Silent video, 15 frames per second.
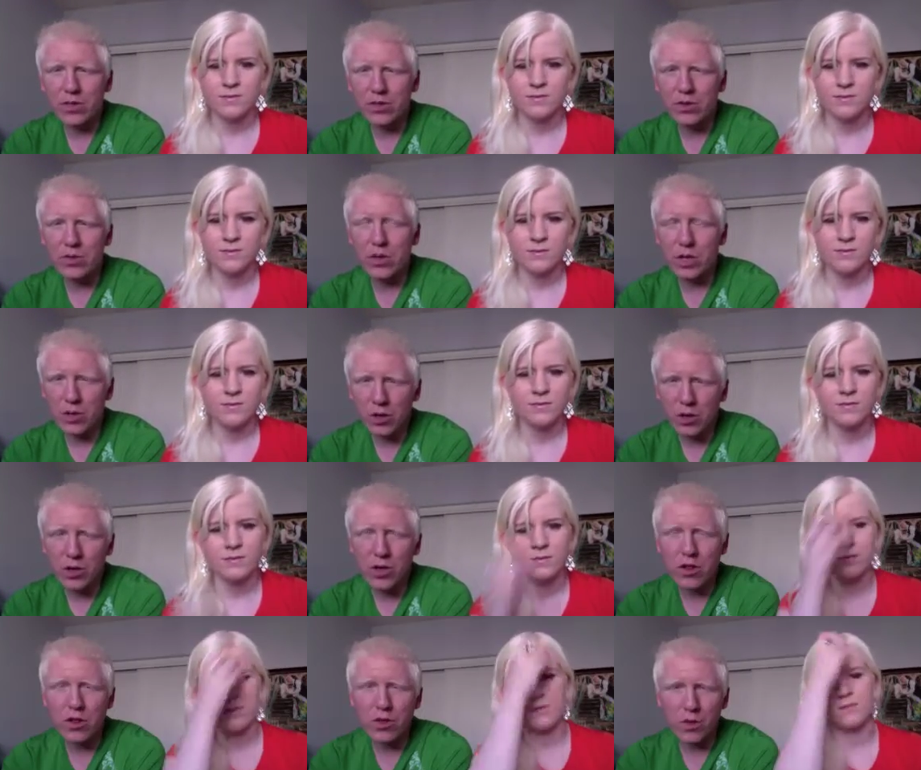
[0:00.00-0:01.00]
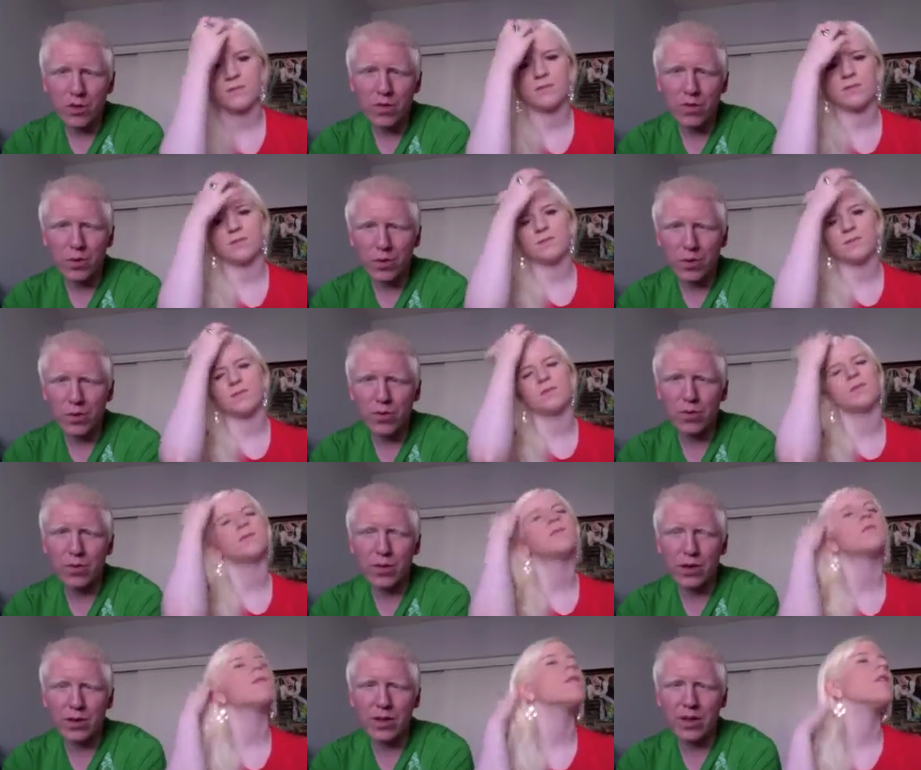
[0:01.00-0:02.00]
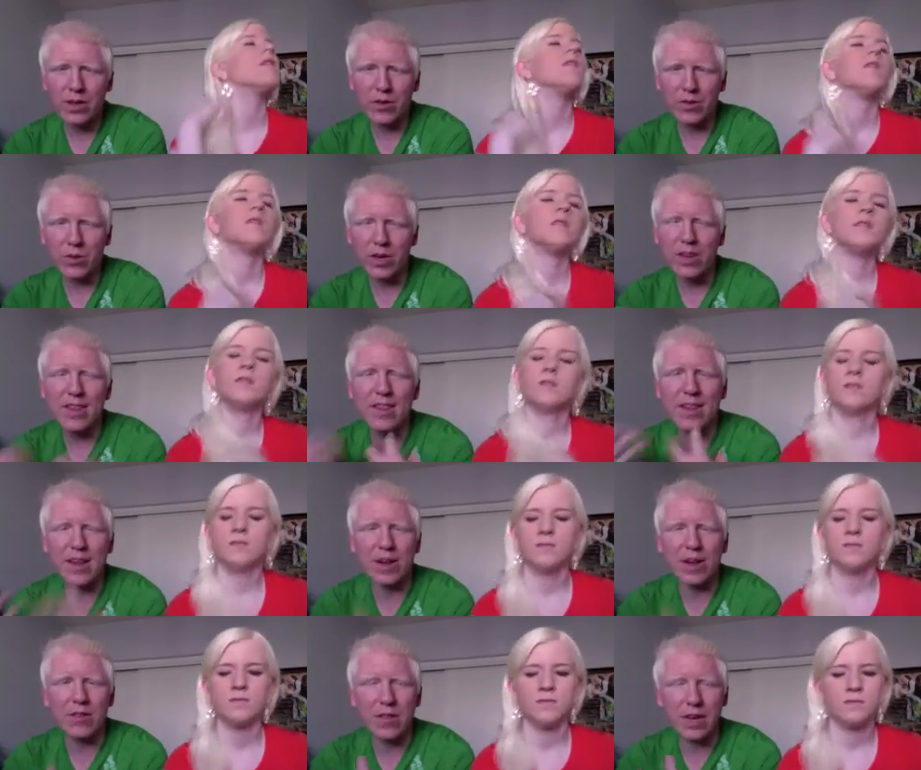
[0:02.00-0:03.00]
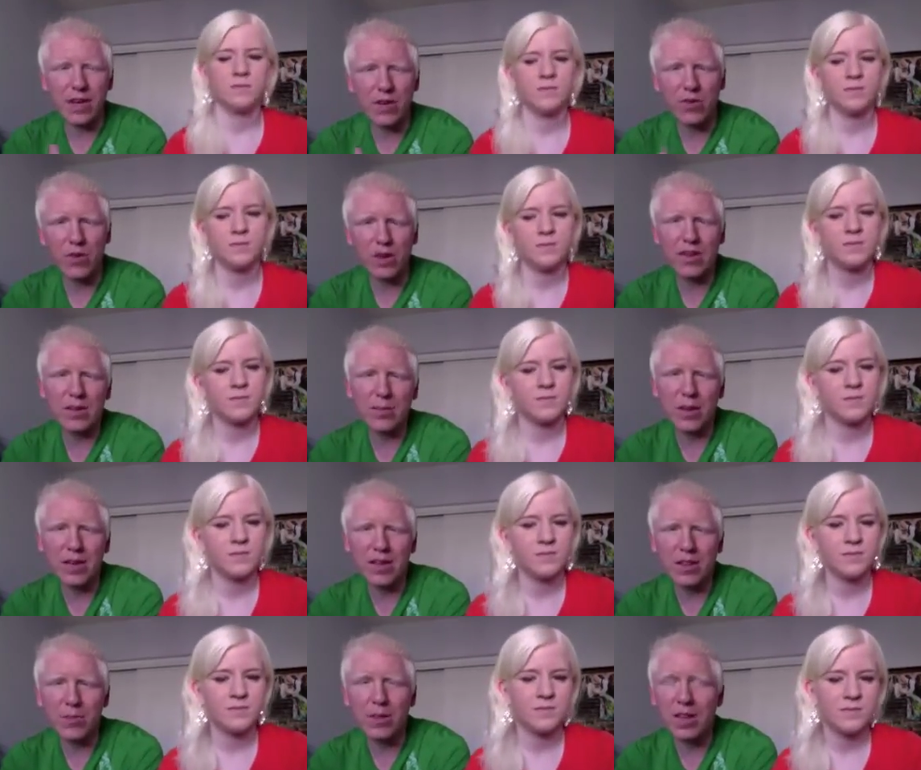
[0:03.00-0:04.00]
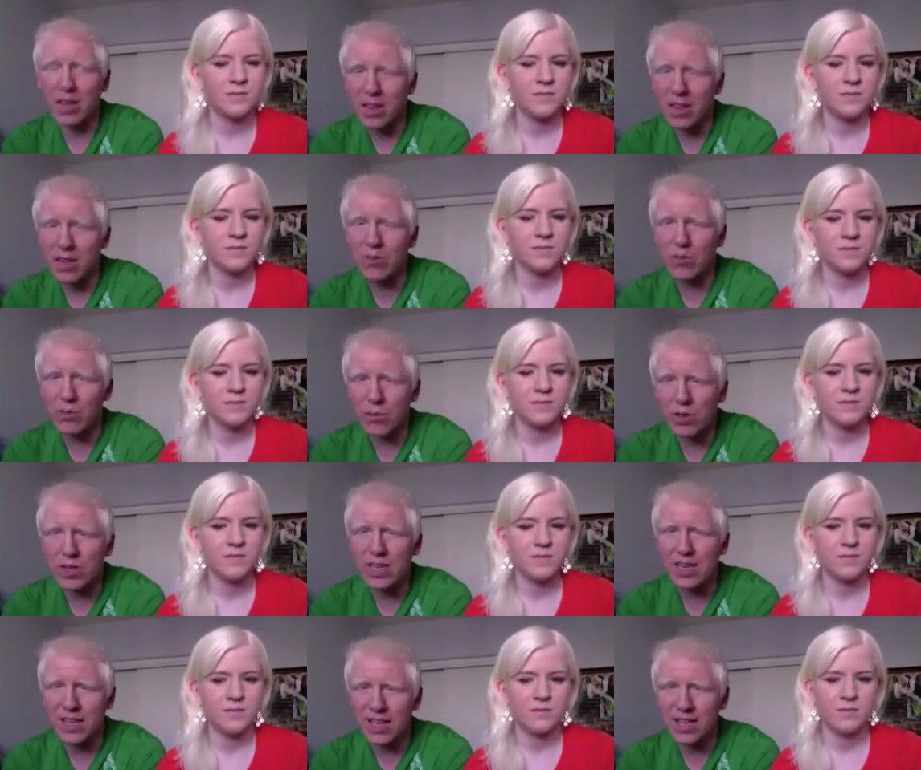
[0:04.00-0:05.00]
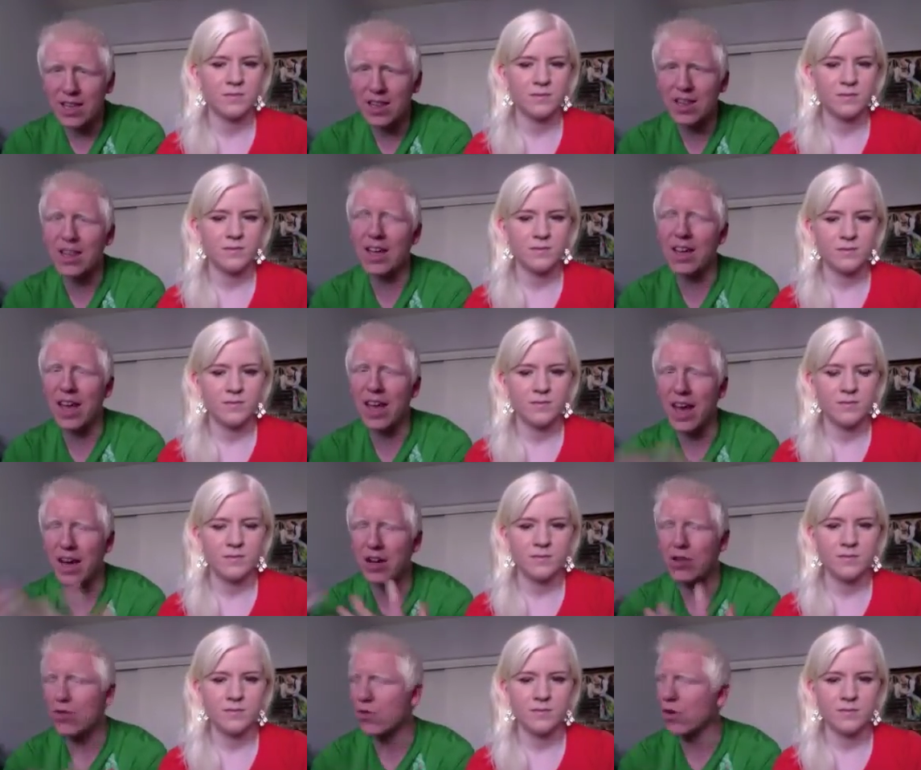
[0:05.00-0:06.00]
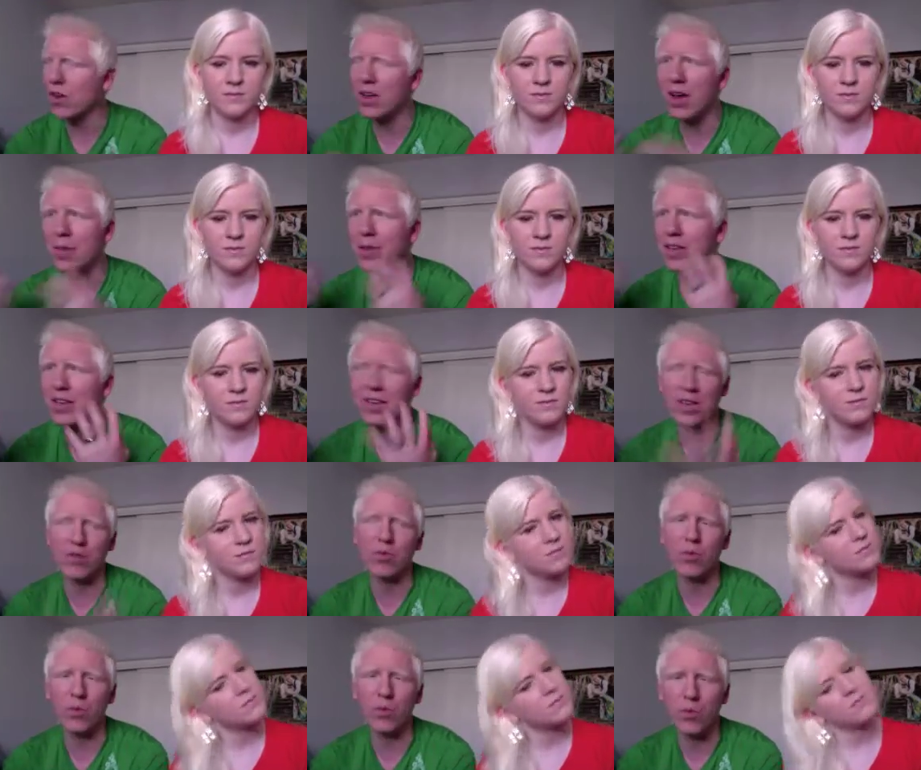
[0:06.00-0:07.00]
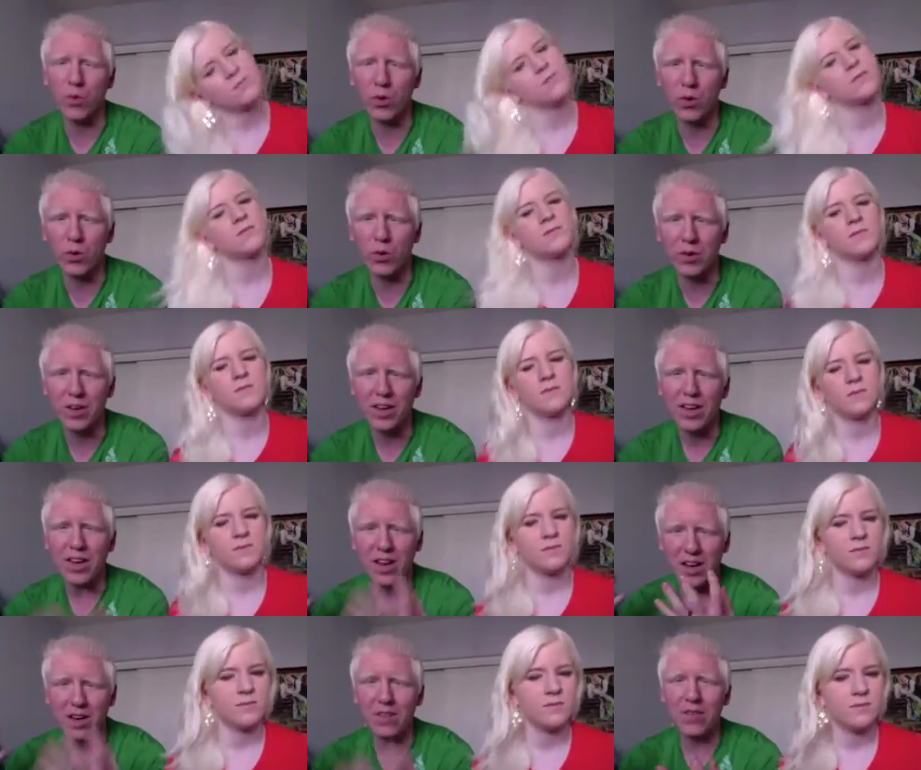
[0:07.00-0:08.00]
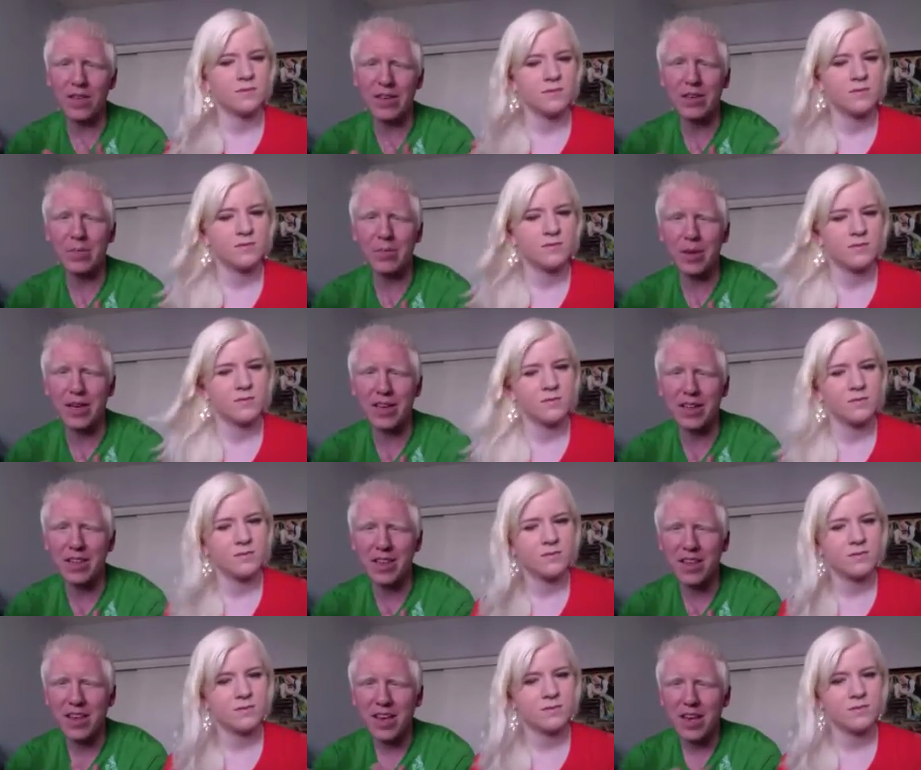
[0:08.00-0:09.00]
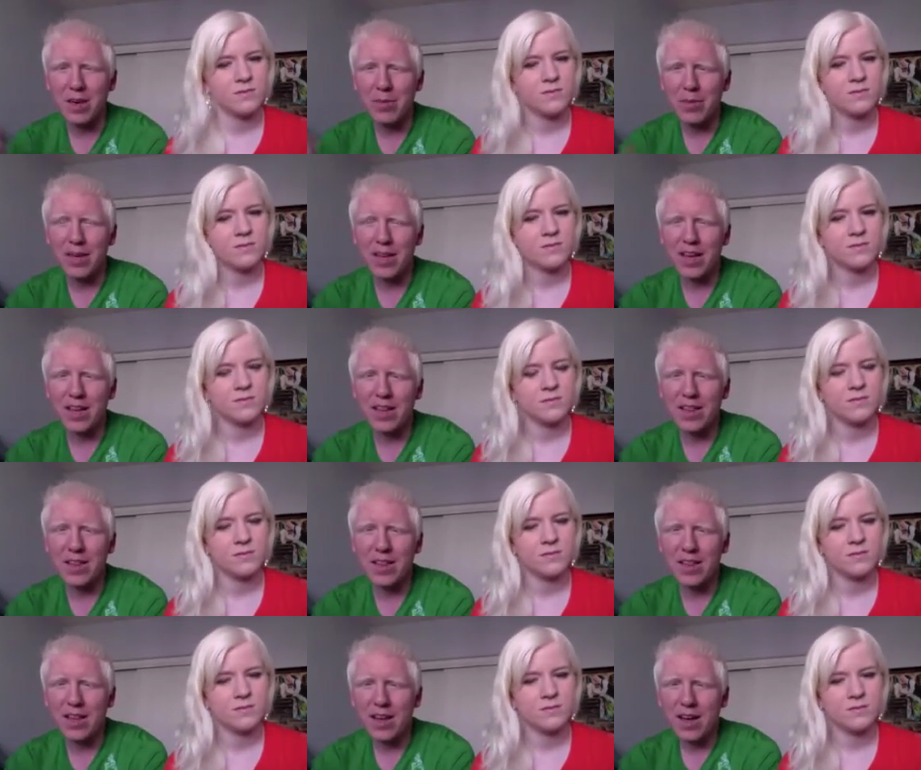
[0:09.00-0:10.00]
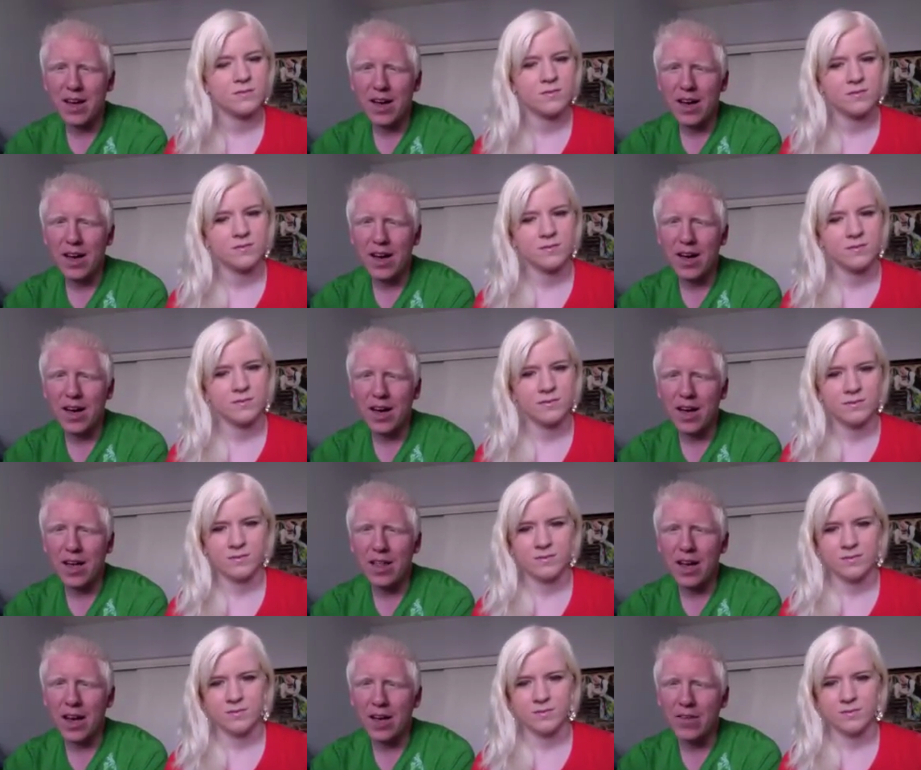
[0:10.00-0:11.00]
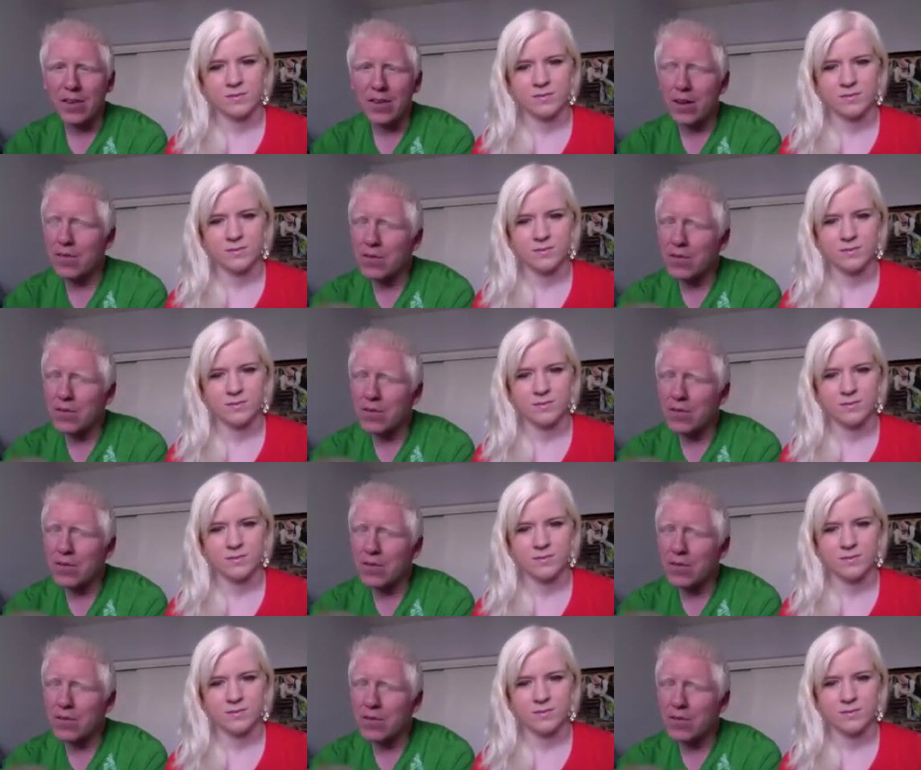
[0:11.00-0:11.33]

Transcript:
Speaker 1: to encourage those of you who feel like you want to seek out that extra independence because it really is an extra. I mean, an extra world of independence because uh, I, I've